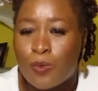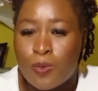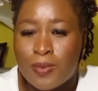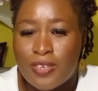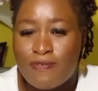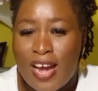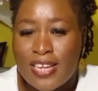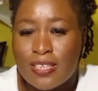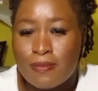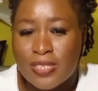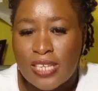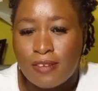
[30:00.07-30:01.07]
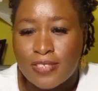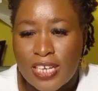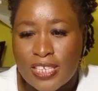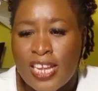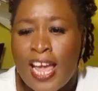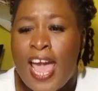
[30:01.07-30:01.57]
women find themselves
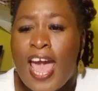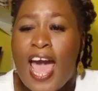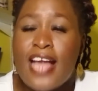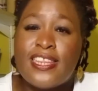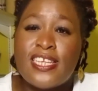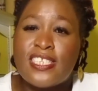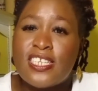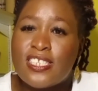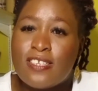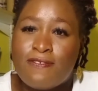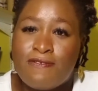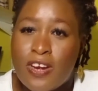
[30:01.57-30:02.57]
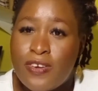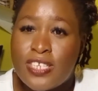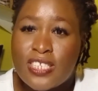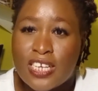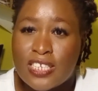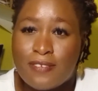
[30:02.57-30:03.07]
in. And this is a very
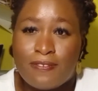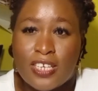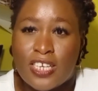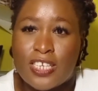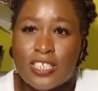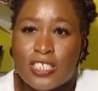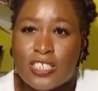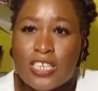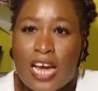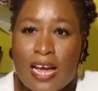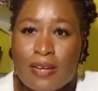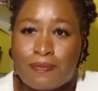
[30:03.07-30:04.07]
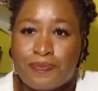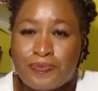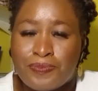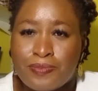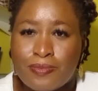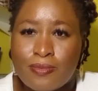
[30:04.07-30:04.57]
significant
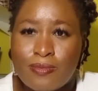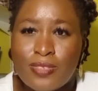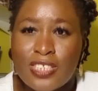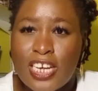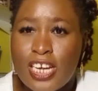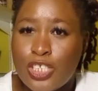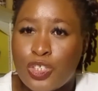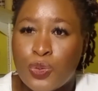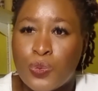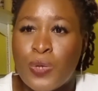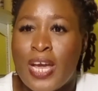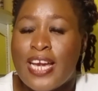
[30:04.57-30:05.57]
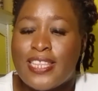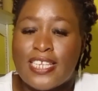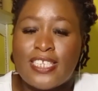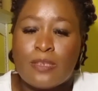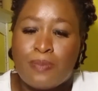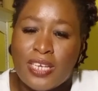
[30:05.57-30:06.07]
issue
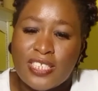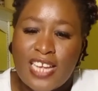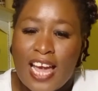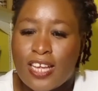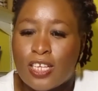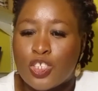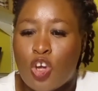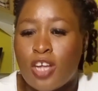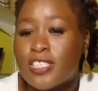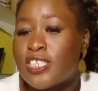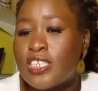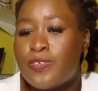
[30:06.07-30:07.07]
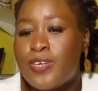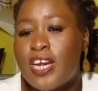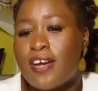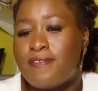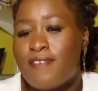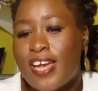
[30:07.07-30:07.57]
that is being tackled, considering
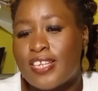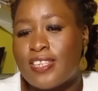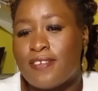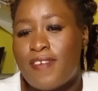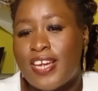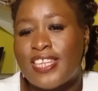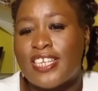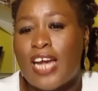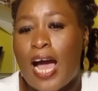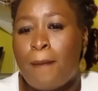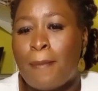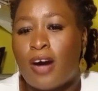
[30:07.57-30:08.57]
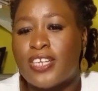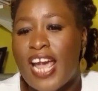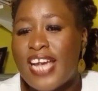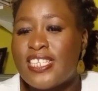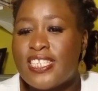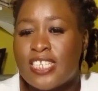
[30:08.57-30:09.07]
the fact that about
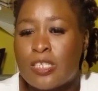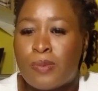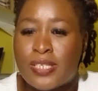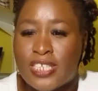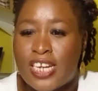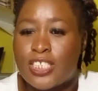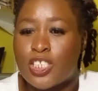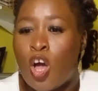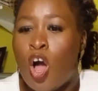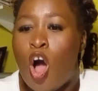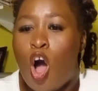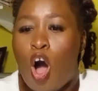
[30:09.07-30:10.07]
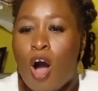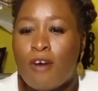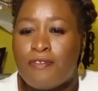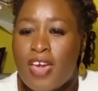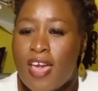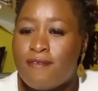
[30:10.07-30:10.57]
86%
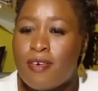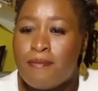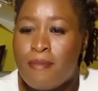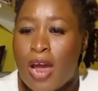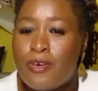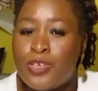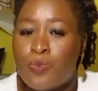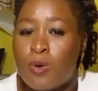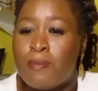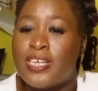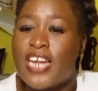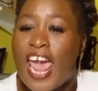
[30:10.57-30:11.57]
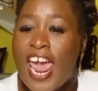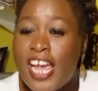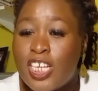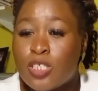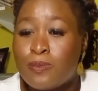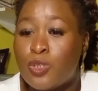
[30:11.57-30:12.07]
of ever married women
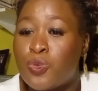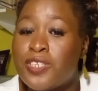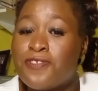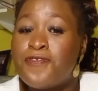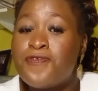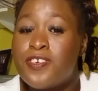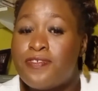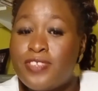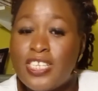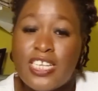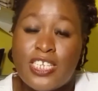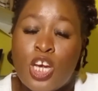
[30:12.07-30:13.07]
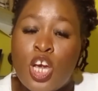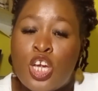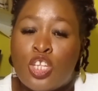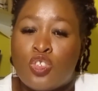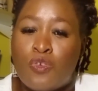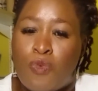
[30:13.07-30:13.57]
aged between 15
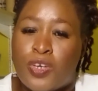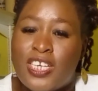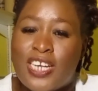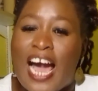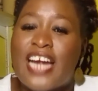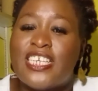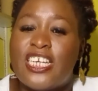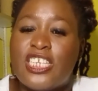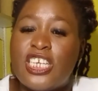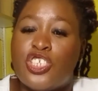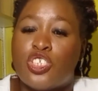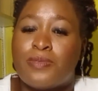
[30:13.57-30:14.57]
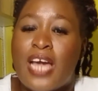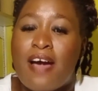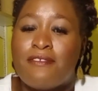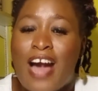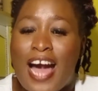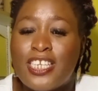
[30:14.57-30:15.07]
to 49 in Egypt
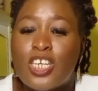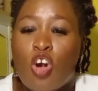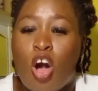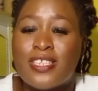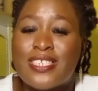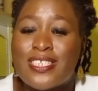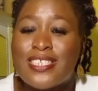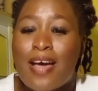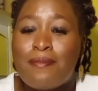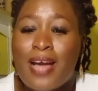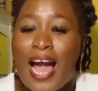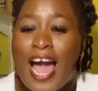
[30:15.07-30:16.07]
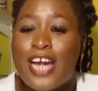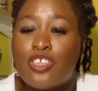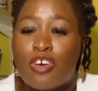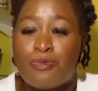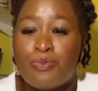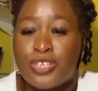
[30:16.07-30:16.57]
have undergone some kind
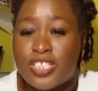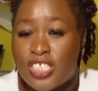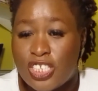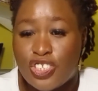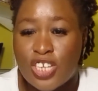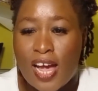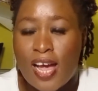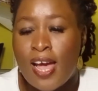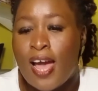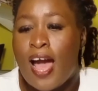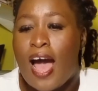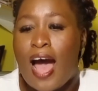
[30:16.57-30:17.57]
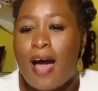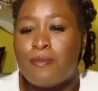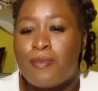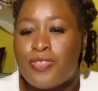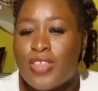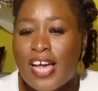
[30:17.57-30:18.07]
of procedure,
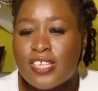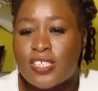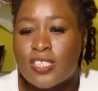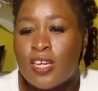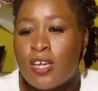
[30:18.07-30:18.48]
thus